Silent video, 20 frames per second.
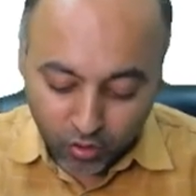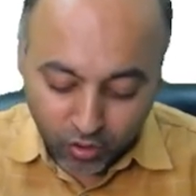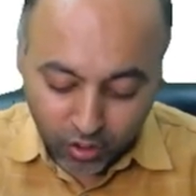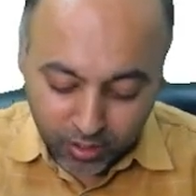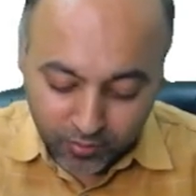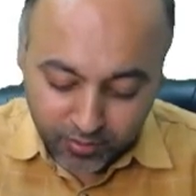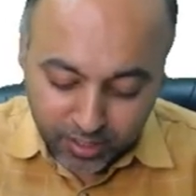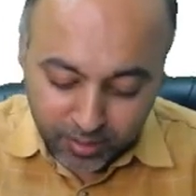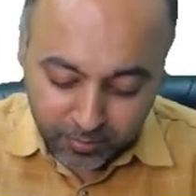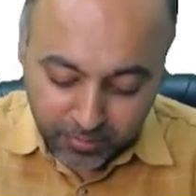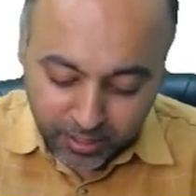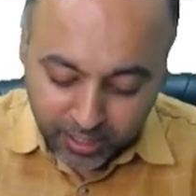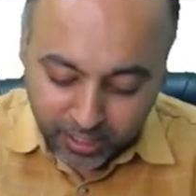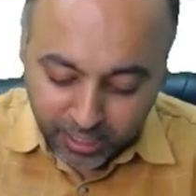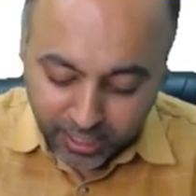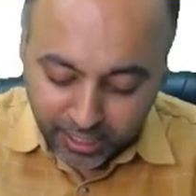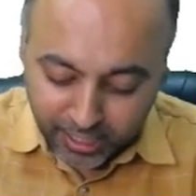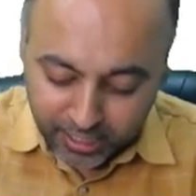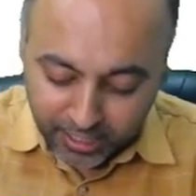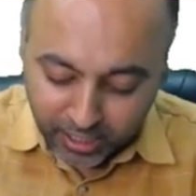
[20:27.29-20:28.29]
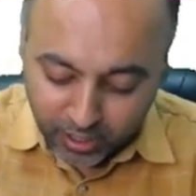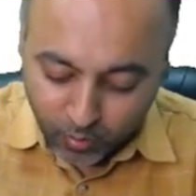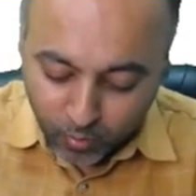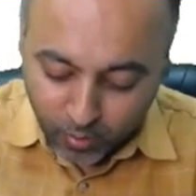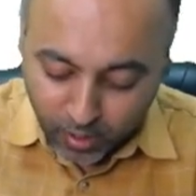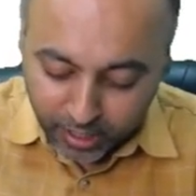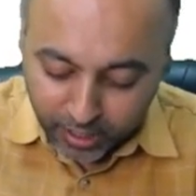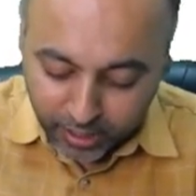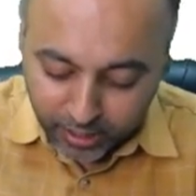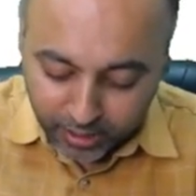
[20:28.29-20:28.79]
All of them are
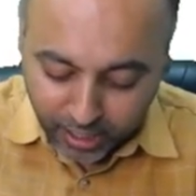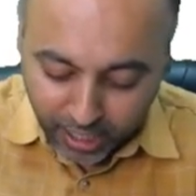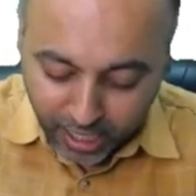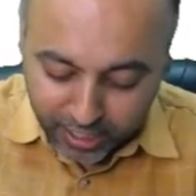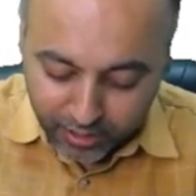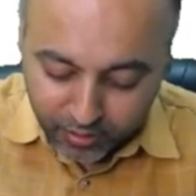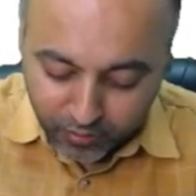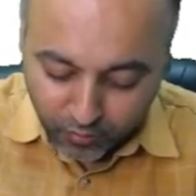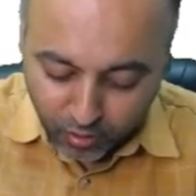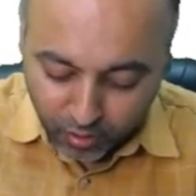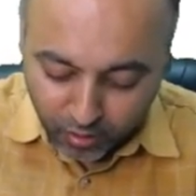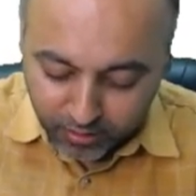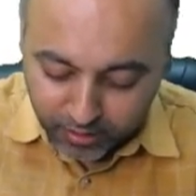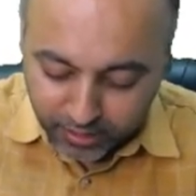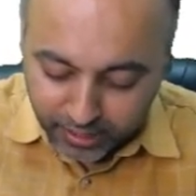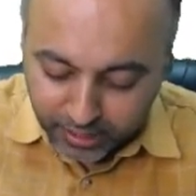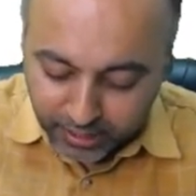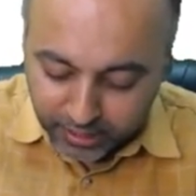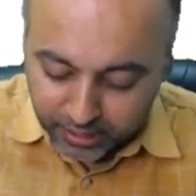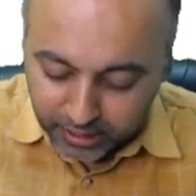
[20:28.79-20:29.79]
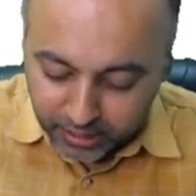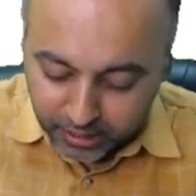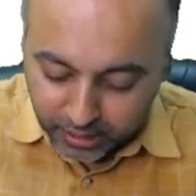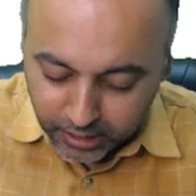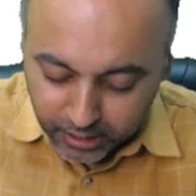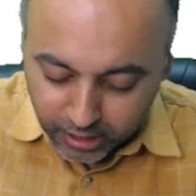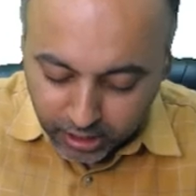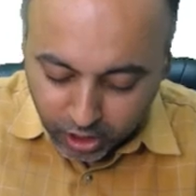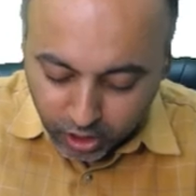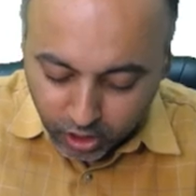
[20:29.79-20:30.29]
required, are involved in
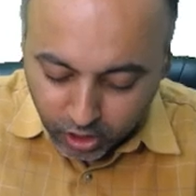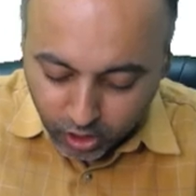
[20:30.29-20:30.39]
the